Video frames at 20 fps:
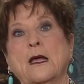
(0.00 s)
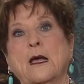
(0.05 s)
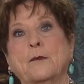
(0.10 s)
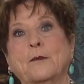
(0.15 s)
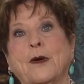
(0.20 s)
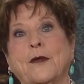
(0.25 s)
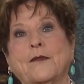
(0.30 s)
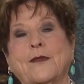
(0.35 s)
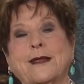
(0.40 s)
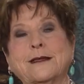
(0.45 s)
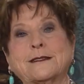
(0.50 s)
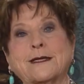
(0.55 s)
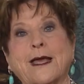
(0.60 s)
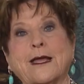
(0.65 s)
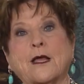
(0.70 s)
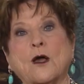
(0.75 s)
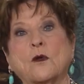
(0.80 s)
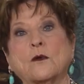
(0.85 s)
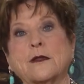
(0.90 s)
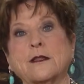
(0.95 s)
but they
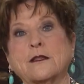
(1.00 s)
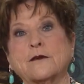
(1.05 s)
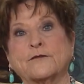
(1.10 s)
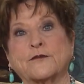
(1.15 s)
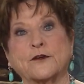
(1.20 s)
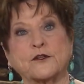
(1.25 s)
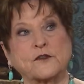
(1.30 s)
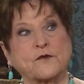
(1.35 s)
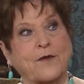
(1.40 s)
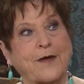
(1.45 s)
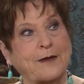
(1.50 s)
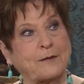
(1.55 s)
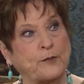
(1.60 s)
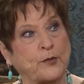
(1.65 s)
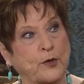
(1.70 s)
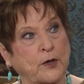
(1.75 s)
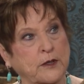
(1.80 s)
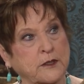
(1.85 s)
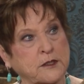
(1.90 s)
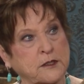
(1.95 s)
take only the first five
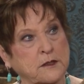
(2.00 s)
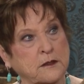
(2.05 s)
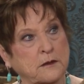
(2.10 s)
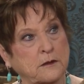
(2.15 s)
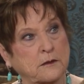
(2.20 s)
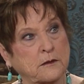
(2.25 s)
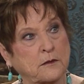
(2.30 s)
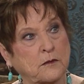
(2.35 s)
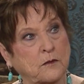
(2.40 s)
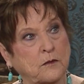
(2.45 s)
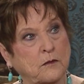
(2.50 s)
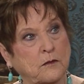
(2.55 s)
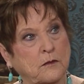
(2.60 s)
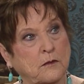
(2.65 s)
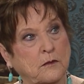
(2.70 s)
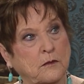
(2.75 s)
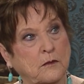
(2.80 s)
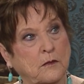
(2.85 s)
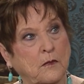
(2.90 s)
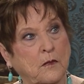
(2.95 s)
books.
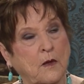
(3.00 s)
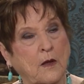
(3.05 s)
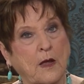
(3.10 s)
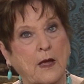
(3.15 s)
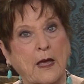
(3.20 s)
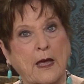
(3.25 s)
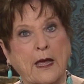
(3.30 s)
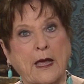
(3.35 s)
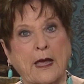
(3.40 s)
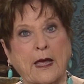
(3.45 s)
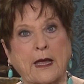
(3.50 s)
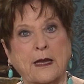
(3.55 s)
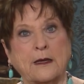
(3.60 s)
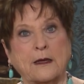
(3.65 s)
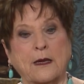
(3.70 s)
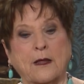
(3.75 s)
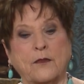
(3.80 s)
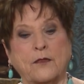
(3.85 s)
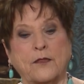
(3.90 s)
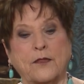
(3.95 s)

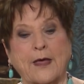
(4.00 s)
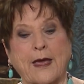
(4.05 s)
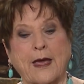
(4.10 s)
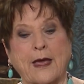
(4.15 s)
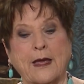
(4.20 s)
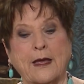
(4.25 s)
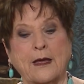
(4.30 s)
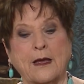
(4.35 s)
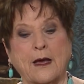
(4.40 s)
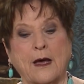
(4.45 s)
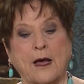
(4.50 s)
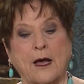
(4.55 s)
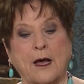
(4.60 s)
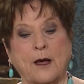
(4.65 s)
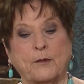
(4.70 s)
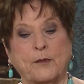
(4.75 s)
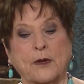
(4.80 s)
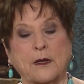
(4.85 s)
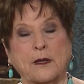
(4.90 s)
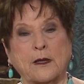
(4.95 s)
And they
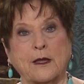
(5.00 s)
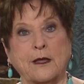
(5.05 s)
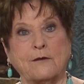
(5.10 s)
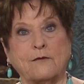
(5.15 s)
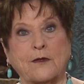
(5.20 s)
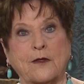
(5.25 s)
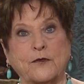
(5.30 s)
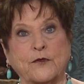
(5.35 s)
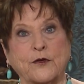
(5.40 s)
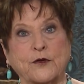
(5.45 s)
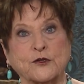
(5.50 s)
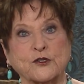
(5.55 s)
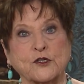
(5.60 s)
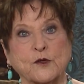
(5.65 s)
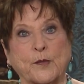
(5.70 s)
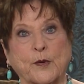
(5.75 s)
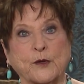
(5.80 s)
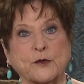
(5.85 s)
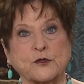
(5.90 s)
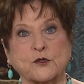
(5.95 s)
uh, believe that they're
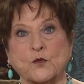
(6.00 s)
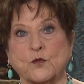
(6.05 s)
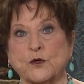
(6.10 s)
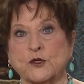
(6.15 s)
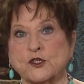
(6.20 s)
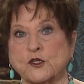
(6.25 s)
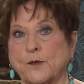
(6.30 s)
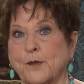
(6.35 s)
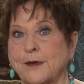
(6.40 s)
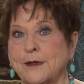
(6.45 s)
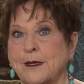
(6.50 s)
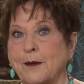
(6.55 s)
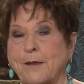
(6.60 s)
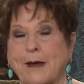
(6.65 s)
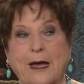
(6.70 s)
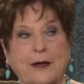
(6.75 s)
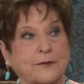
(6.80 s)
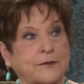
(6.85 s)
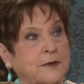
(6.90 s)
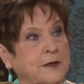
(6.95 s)
supposed to worship in the
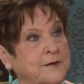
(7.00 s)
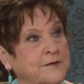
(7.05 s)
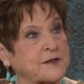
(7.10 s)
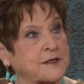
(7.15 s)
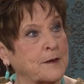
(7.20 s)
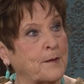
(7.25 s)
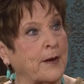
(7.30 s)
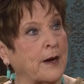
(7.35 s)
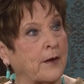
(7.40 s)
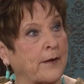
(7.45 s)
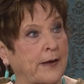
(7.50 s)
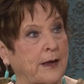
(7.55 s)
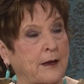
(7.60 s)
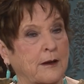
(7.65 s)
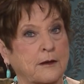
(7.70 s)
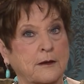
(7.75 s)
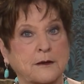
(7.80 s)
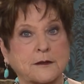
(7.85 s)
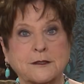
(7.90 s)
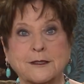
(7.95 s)
mountain
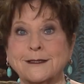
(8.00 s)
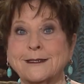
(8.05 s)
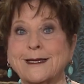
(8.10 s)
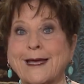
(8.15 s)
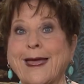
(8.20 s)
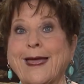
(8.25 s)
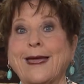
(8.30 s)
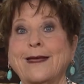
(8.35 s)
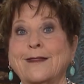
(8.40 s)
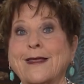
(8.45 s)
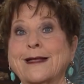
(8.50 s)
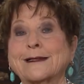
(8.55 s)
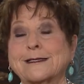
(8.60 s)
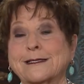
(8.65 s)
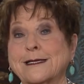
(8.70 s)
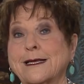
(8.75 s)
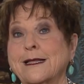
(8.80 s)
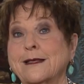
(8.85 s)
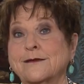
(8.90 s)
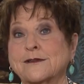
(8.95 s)
Samaria. Today, that
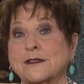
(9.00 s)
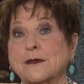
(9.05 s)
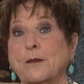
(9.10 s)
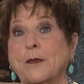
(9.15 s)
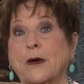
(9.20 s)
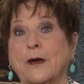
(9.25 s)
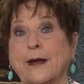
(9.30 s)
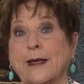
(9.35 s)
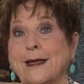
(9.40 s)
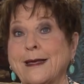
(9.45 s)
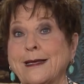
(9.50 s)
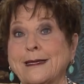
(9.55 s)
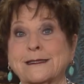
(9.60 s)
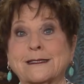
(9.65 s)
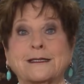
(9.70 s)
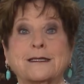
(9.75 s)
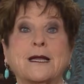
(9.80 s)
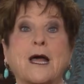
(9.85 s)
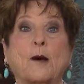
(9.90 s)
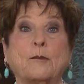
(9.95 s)
city of Samaria
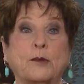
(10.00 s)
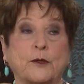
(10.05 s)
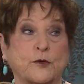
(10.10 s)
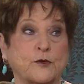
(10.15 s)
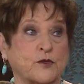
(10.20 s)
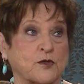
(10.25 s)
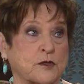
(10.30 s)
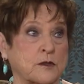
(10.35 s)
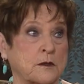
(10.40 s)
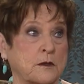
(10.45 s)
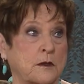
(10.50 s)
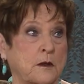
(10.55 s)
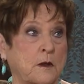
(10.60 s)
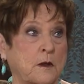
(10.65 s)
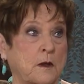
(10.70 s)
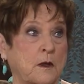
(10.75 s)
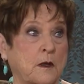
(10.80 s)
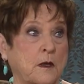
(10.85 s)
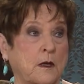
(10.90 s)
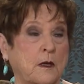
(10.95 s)
is Nablus.
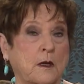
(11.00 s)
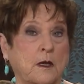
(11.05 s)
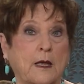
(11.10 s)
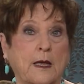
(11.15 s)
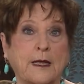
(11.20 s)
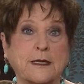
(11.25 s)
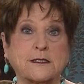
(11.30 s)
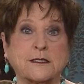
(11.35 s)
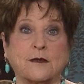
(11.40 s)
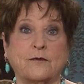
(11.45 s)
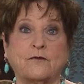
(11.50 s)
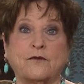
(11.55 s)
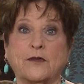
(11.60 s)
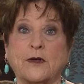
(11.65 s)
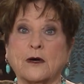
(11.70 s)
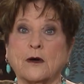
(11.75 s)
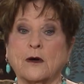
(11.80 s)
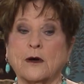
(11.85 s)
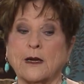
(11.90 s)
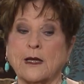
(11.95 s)
It's a
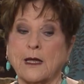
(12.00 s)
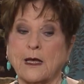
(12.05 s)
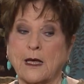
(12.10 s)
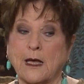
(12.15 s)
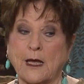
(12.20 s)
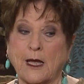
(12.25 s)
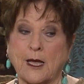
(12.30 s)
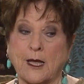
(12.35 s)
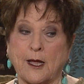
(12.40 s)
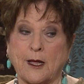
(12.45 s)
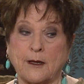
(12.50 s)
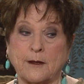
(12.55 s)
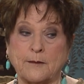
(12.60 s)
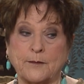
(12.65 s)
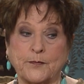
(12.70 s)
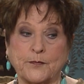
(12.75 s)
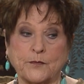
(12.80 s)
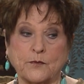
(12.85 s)
very uh,